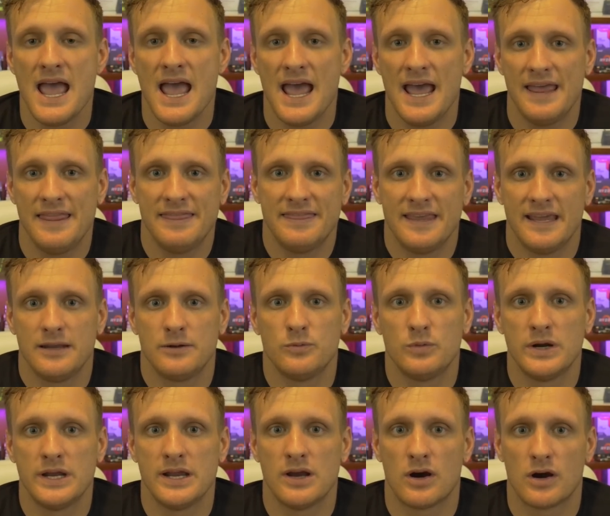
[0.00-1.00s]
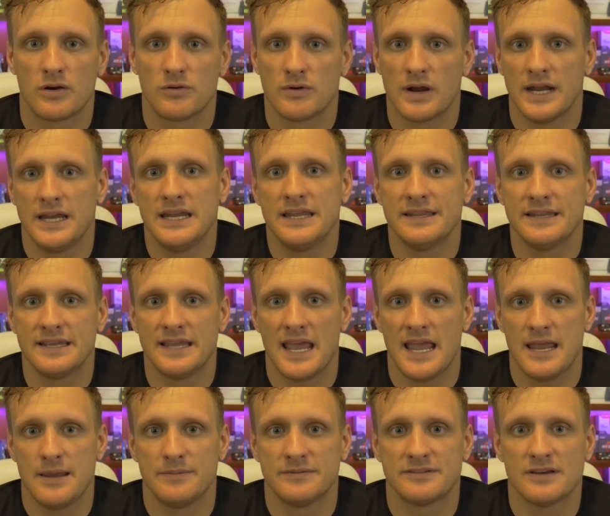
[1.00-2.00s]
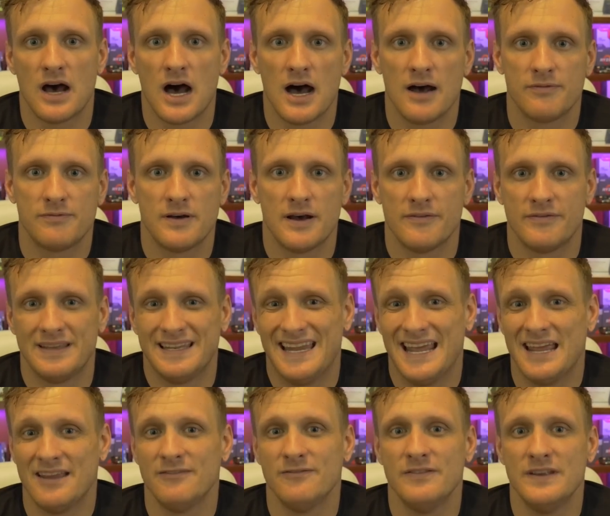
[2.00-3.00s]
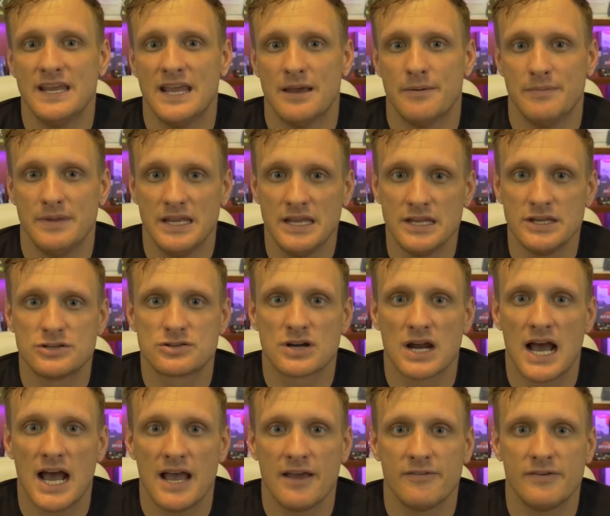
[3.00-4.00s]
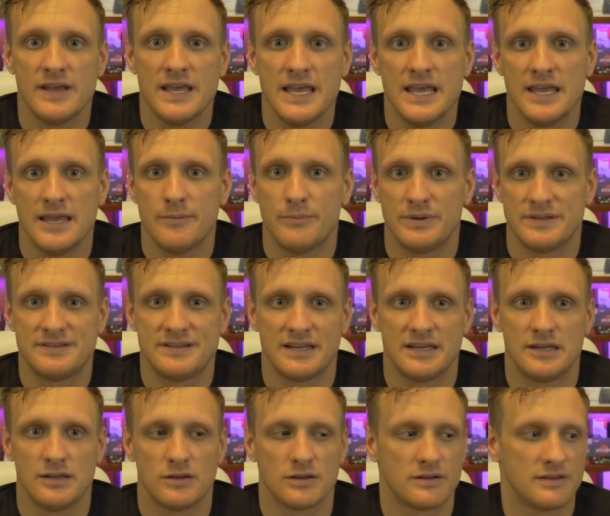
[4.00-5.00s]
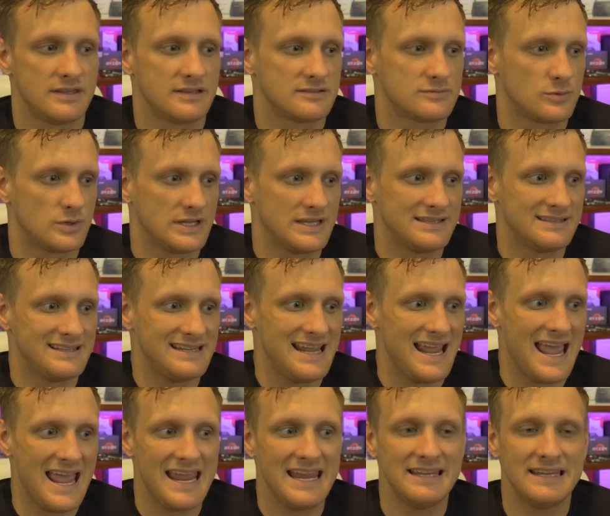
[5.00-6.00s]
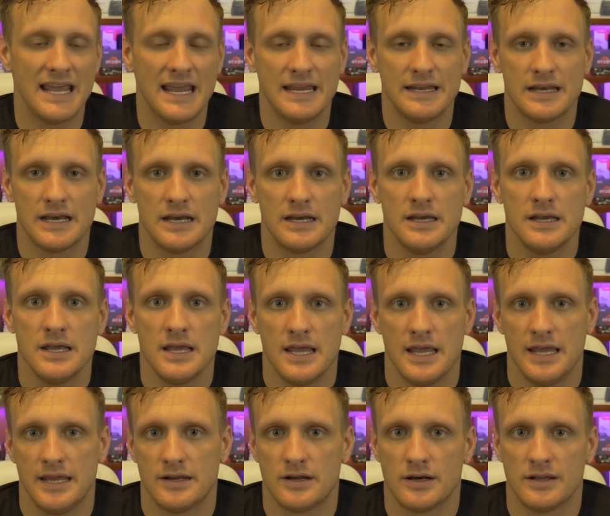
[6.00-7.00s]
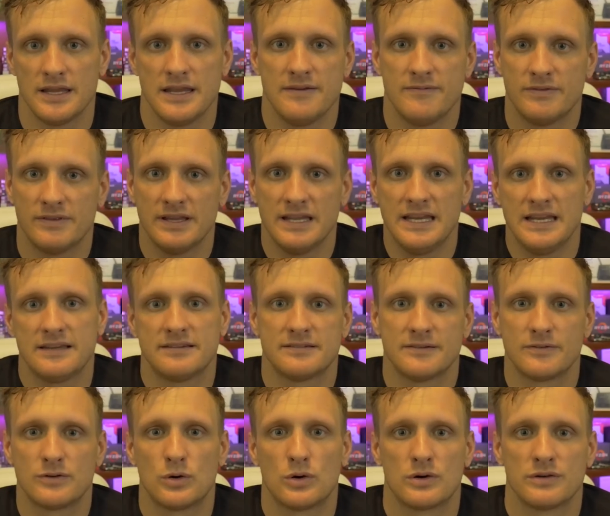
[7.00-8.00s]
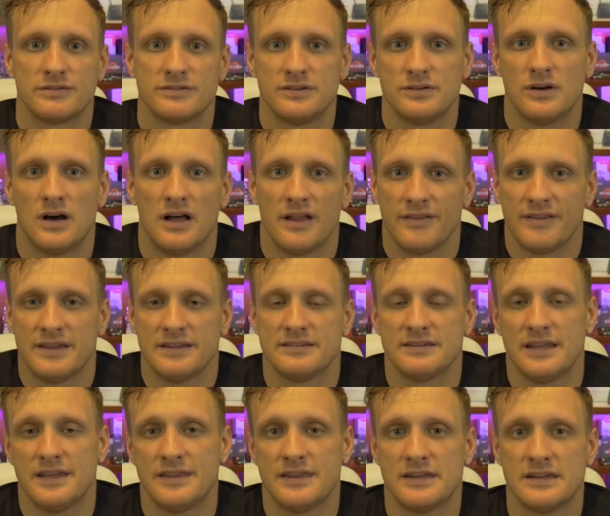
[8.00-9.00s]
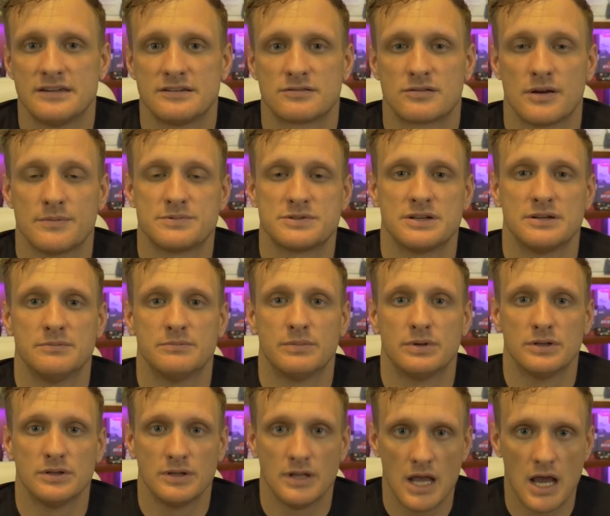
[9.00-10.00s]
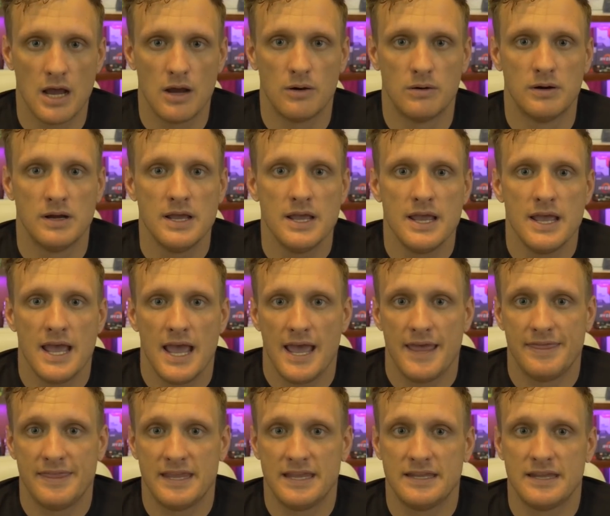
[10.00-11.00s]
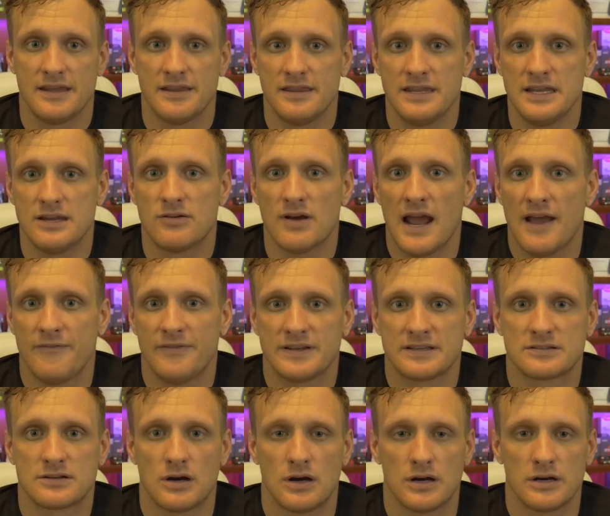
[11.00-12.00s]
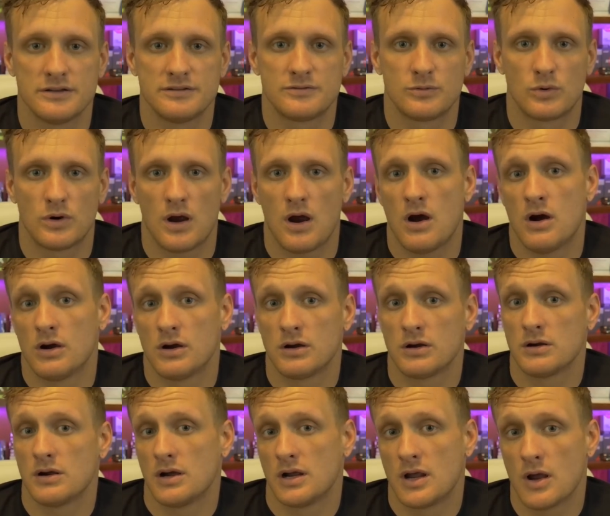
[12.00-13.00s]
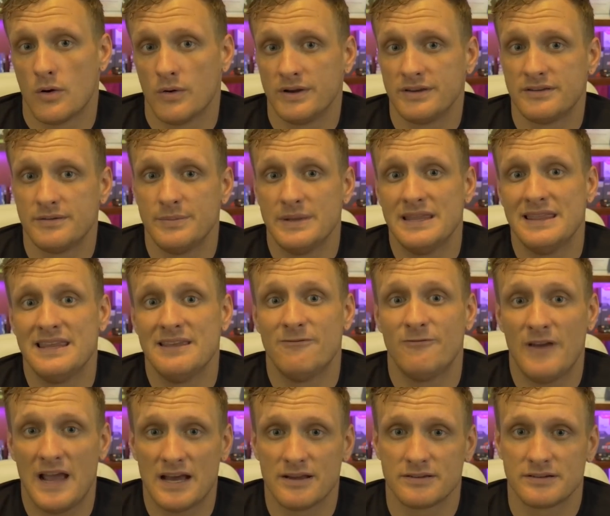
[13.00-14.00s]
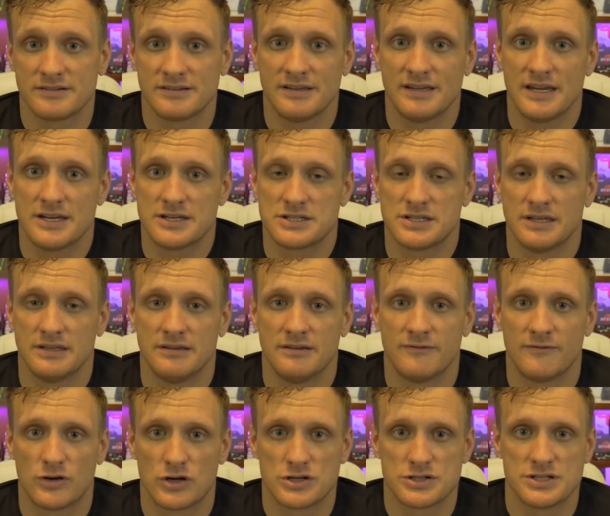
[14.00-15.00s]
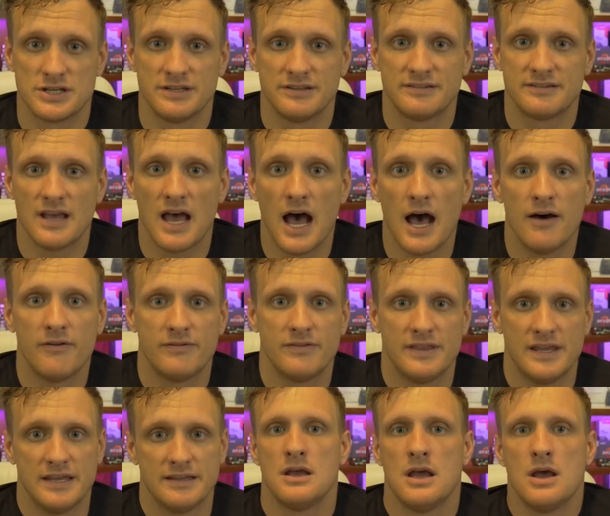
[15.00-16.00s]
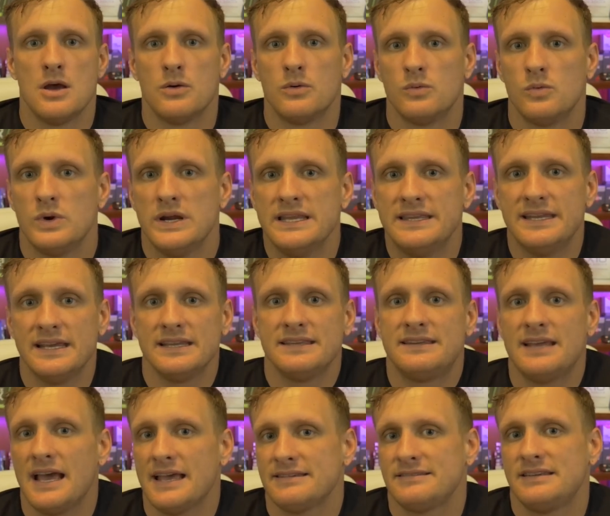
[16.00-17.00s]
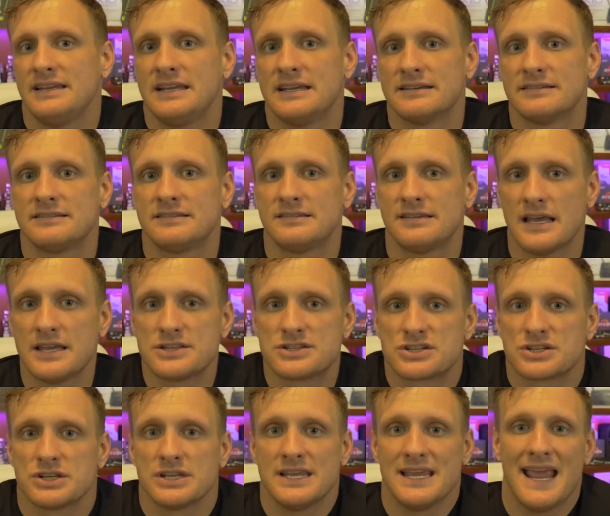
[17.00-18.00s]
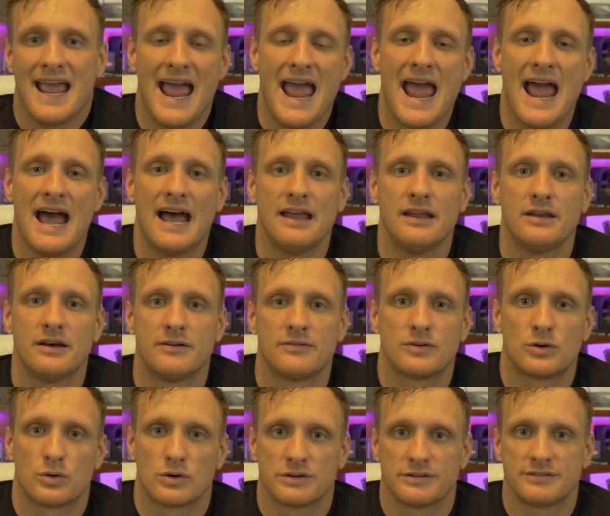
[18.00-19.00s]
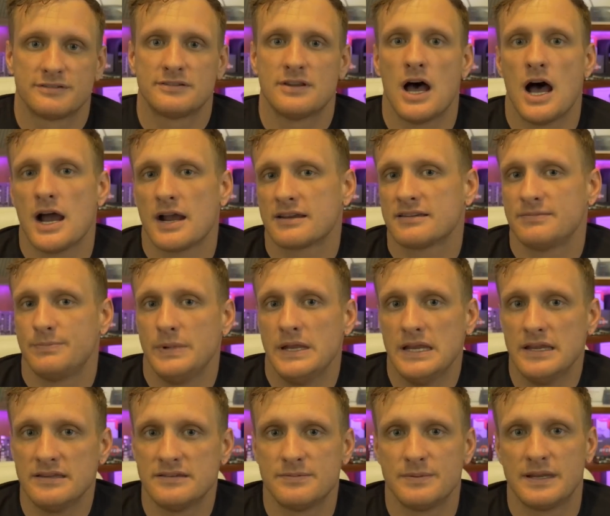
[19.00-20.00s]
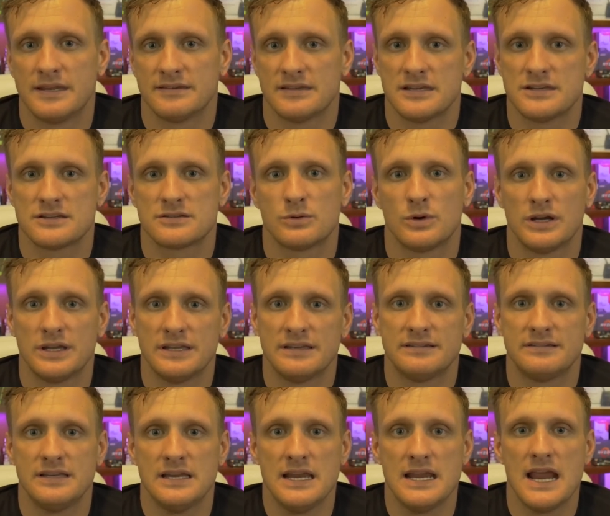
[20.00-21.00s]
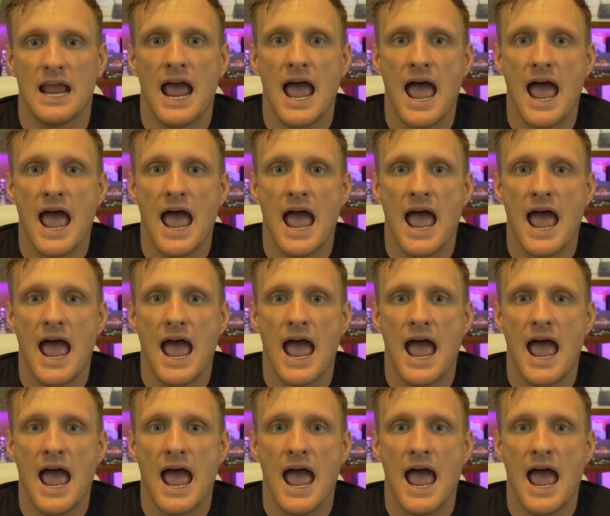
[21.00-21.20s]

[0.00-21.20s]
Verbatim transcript: And then we are running the games off of an NVMe drive. In particular, this one is the ADATA, and I'll leave links, of course, to all this in the description below. And then the graphics cards were, are going to be the Founders Edition versions of this. We did testing essentially at, of course, stock speeds, because I just wanted to see